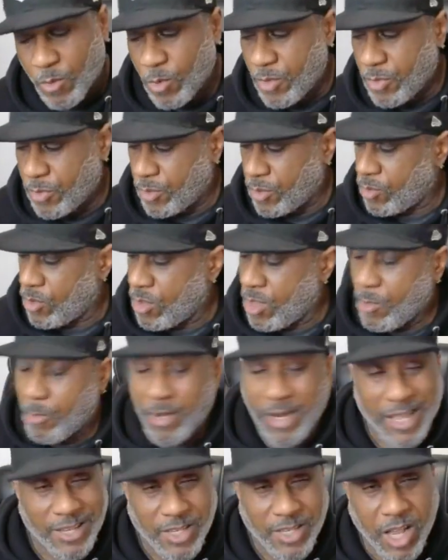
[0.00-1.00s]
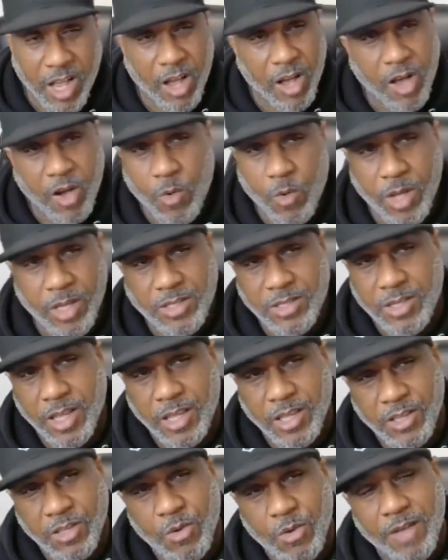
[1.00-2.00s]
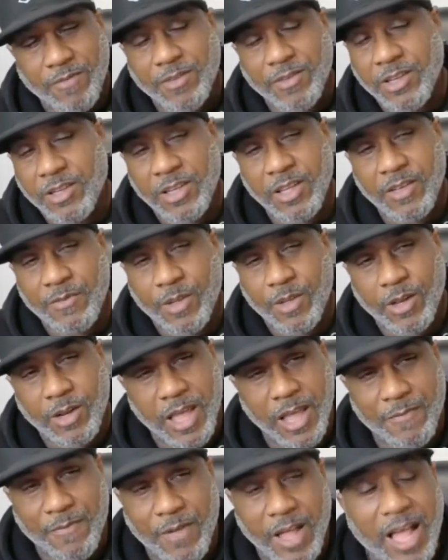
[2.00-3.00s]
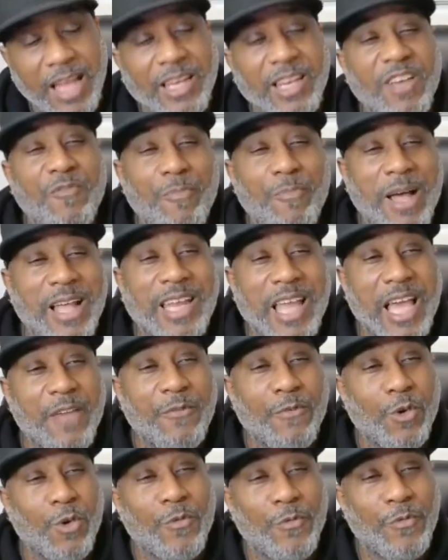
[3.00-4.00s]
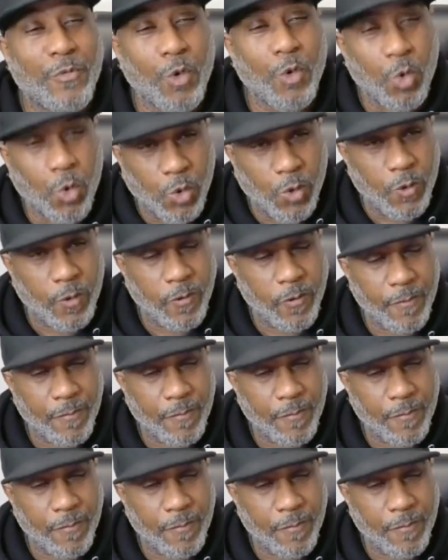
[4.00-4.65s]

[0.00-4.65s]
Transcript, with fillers: with you. But as I always say, you have to live your life. I live my life on full